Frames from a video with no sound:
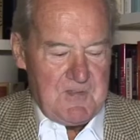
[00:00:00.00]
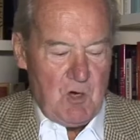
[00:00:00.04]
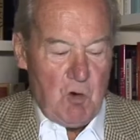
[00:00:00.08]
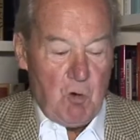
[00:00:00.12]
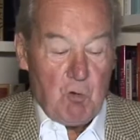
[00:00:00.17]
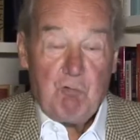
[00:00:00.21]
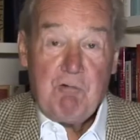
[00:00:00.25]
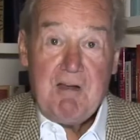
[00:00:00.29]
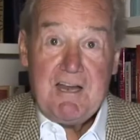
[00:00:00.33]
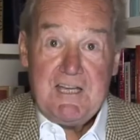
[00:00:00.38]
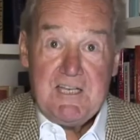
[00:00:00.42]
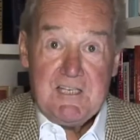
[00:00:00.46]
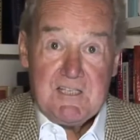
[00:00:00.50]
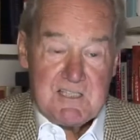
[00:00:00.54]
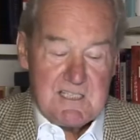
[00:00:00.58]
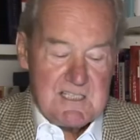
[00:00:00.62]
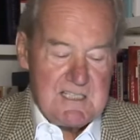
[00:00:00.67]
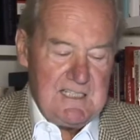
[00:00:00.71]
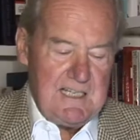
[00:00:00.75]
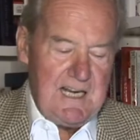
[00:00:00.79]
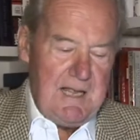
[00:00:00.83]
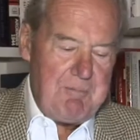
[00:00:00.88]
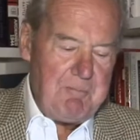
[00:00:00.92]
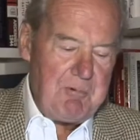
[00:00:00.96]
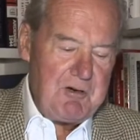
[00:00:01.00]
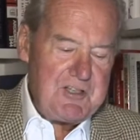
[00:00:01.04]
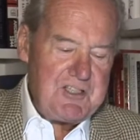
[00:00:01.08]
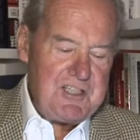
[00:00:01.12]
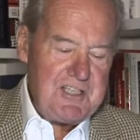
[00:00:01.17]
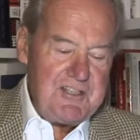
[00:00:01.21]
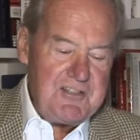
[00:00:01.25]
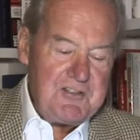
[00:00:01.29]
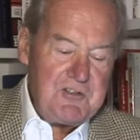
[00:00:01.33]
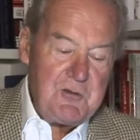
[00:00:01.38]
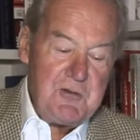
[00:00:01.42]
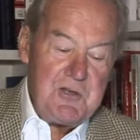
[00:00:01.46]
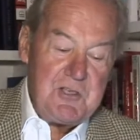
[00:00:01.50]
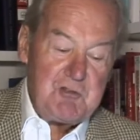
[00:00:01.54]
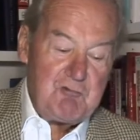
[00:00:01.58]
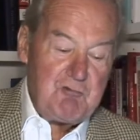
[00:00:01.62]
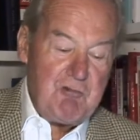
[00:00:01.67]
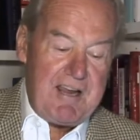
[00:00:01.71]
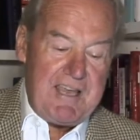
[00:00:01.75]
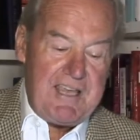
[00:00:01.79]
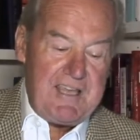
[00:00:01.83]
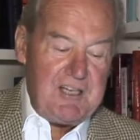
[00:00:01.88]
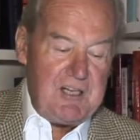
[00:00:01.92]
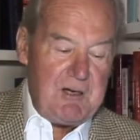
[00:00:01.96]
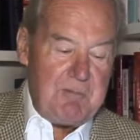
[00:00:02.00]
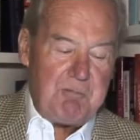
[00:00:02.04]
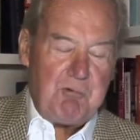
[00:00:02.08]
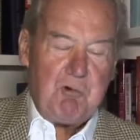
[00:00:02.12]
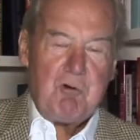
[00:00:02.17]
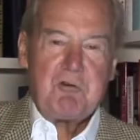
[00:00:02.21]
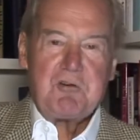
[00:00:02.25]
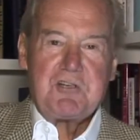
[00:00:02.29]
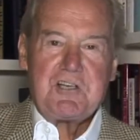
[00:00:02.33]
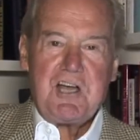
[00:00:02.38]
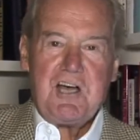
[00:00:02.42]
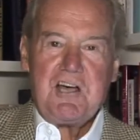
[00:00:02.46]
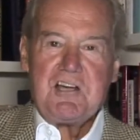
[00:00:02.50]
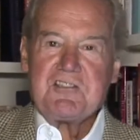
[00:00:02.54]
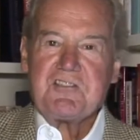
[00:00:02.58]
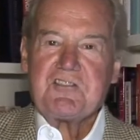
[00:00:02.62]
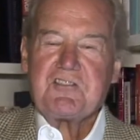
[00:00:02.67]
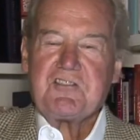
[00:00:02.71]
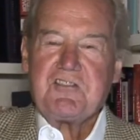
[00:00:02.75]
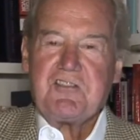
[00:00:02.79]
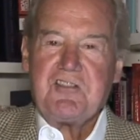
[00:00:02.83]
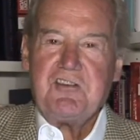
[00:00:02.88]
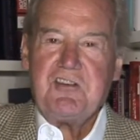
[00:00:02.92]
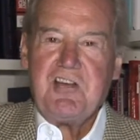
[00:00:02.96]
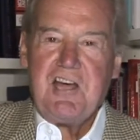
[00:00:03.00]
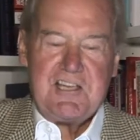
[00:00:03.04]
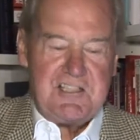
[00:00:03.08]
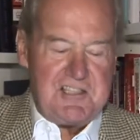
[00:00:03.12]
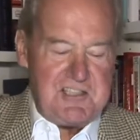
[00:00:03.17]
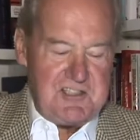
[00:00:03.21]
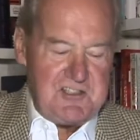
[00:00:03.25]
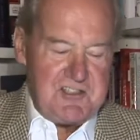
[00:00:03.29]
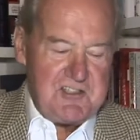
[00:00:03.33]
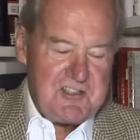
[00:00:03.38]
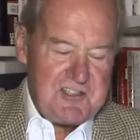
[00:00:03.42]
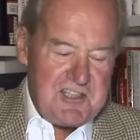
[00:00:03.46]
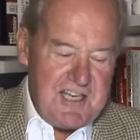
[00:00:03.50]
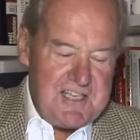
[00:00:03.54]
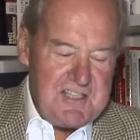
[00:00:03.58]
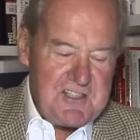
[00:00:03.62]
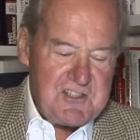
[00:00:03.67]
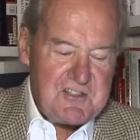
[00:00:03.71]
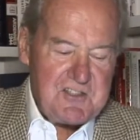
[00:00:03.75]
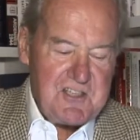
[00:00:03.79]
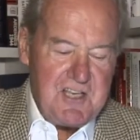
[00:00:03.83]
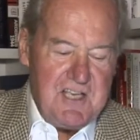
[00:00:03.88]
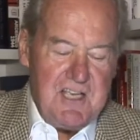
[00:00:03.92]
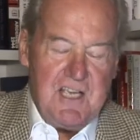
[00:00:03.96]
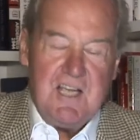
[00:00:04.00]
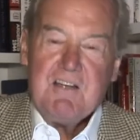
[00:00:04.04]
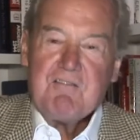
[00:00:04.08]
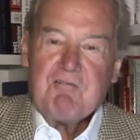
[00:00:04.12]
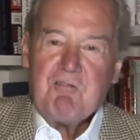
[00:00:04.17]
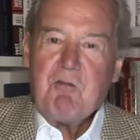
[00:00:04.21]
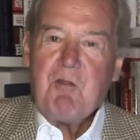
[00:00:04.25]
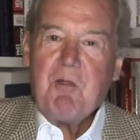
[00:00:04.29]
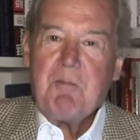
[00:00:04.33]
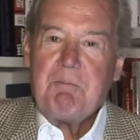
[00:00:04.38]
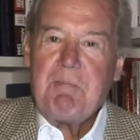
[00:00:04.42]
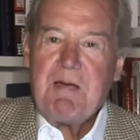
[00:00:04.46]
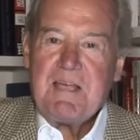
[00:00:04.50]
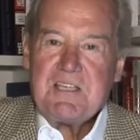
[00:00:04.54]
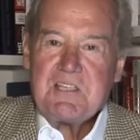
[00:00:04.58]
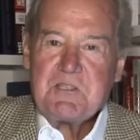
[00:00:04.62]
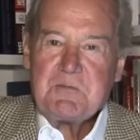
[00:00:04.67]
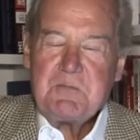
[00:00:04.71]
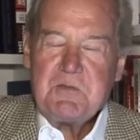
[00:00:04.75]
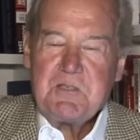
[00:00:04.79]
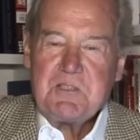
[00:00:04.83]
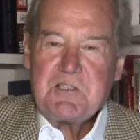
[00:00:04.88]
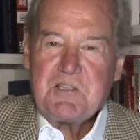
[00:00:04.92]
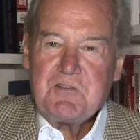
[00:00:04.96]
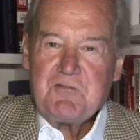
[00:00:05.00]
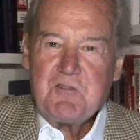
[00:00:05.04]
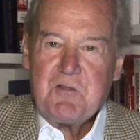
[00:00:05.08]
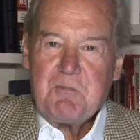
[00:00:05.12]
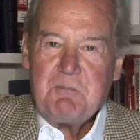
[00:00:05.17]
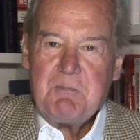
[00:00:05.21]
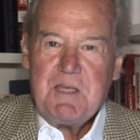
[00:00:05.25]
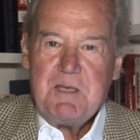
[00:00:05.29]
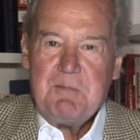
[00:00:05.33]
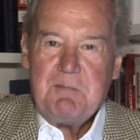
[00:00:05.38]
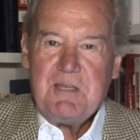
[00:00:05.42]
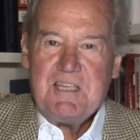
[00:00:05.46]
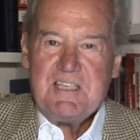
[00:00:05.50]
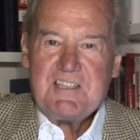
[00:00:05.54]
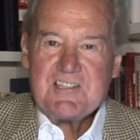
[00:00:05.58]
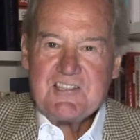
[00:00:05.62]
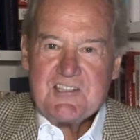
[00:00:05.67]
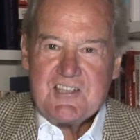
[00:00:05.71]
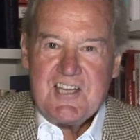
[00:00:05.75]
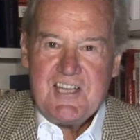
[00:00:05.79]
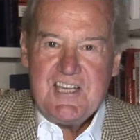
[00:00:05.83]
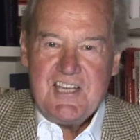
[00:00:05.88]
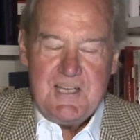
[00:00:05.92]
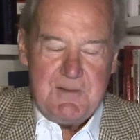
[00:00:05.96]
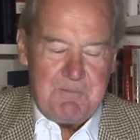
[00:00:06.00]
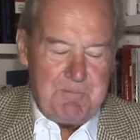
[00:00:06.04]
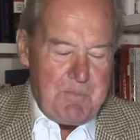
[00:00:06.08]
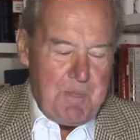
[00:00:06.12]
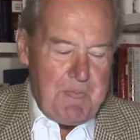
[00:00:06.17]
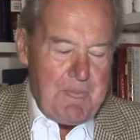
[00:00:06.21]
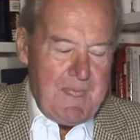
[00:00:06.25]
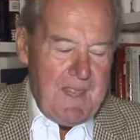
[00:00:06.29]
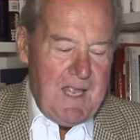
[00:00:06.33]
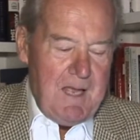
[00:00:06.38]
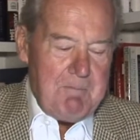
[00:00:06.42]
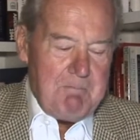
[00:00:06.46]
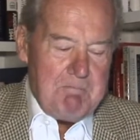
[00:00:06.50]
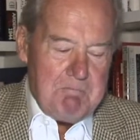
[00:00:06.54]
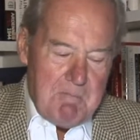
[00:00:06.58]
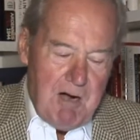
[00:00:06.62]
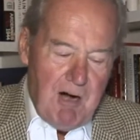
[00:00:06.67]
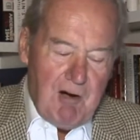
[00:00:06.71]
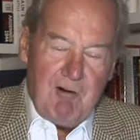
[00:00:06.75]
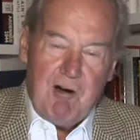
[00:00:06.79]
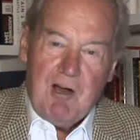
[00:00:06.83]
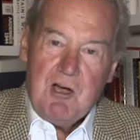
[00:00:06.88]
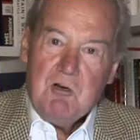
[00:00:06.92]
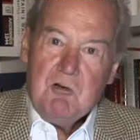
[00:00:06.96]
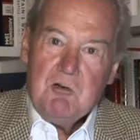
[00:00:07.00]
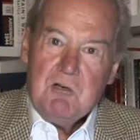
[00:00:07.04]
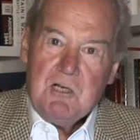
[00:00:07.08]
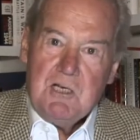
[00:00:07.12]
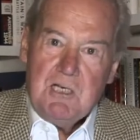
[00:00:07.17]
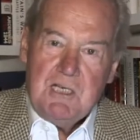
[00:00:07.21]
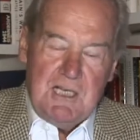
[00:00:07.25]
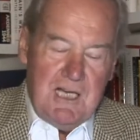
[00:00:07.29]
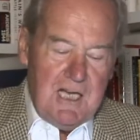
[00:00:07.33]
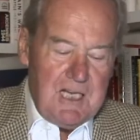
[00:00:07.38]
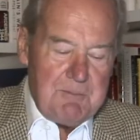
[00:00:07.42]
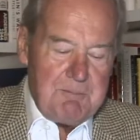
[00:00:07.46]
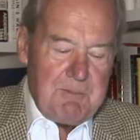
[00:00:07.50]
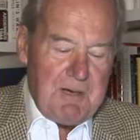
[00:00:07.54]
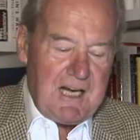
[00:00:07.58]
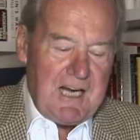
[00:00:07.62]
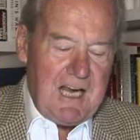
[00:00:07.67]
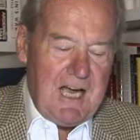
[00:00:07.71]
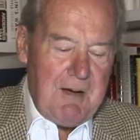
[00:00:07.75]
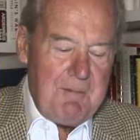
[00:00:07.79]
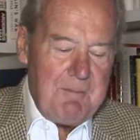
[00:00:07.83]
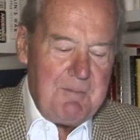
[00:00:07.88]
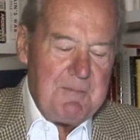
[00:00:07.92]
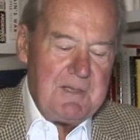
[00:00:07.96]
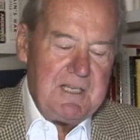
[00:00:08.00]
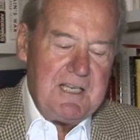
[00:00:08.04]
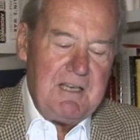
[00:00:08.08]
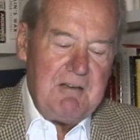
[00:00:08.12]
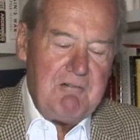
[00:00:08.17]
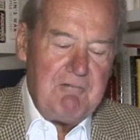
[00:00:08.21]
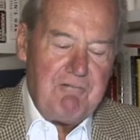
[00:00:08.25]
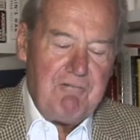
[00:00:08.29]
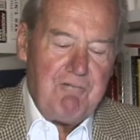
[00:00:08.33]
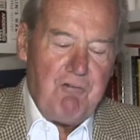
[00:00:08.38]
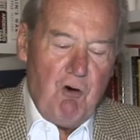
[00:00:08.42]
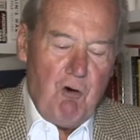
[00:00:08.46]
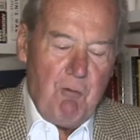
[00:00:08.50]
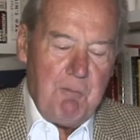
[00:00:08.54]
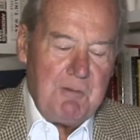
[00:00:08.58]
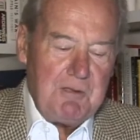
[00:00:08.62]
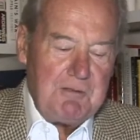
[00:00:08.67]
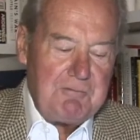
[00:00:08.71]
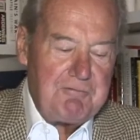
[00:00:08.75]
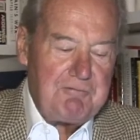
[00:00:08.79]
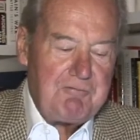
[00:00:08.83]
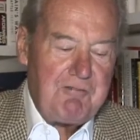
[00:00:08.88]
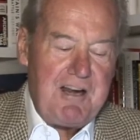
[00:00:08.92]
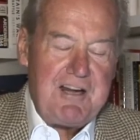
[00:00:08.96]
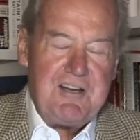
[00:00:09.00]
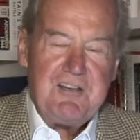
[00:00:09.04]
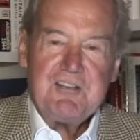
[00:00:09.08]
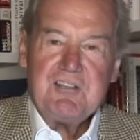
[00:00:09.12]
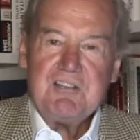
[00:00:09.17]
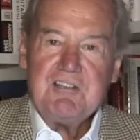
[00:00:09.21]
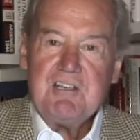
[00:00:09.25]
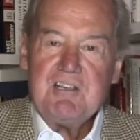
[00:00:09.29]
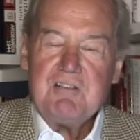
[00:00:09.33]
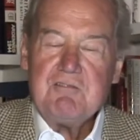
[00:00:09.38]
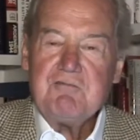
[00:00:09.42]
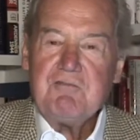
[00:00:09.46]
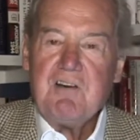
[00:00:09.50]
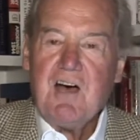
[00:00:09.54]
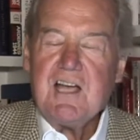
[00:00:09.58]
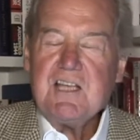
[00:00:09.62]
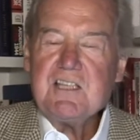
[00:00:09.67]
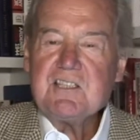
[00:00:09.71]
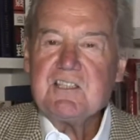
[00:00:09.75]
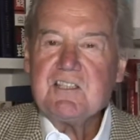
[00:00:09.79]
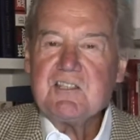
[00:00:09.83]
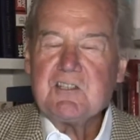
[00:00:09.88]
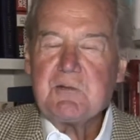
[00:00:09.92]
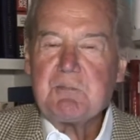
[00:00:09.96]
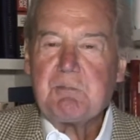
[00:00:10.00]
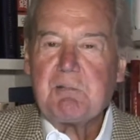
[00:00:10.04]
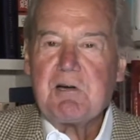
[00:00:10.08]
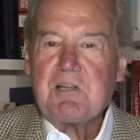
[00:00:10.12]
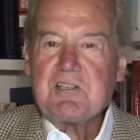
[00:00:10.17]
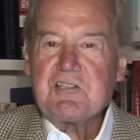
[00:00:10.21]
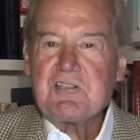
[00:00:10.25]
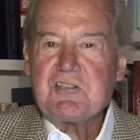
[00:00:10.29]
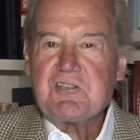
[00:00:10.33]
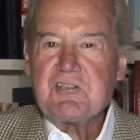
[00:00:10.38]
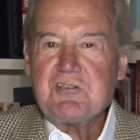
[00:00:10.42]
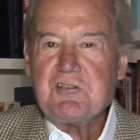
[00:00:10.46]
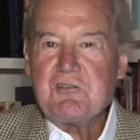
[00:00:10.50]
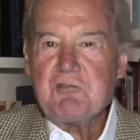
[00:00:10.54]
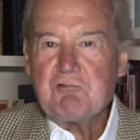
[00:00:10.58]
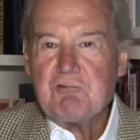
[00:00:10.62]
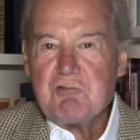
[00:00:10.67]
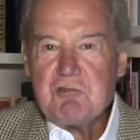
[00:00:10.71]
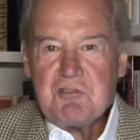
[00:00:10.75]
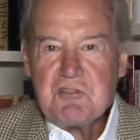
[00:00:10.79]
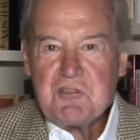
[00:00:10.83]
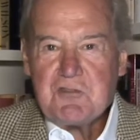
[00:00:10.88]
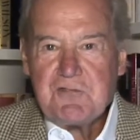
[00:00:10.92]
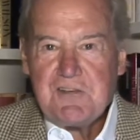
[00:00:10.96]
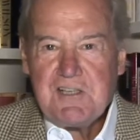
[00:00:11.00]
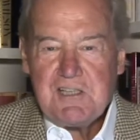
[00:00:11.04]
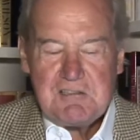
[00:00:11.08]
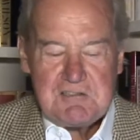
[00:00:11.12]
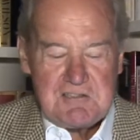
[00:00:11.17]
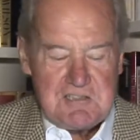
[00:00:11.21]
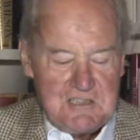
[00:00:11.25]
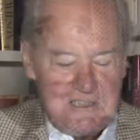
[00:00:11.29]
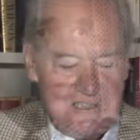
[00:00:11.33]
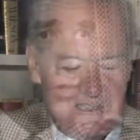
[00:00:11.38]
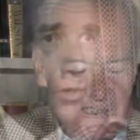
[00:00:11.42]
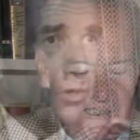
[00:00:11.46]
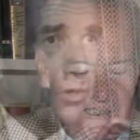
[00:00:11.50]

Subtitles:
Already a celebrity through his regular broadcasts to the United States from the basement of the BBC, Murrow had become an informal friend and advisor to President Roosevelt